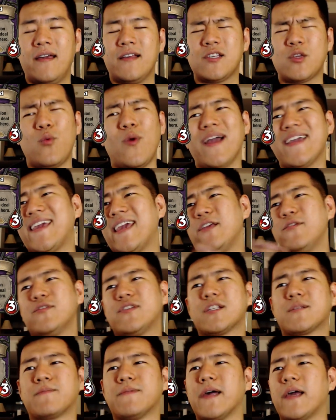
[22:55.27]
So why can't you
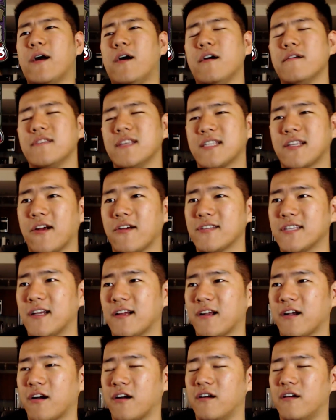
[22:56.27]
just play all these cards
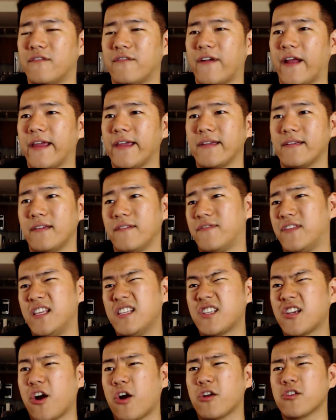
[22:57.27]
on curve, right? If
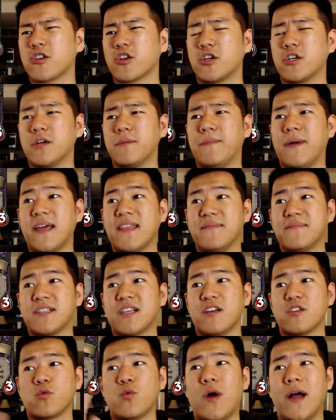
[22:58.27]
these cards are good by
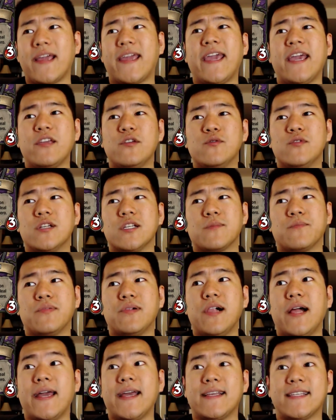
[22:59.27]
themselves, why can't you just
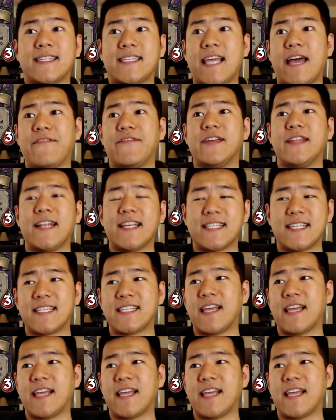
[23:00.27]
play a 7 as a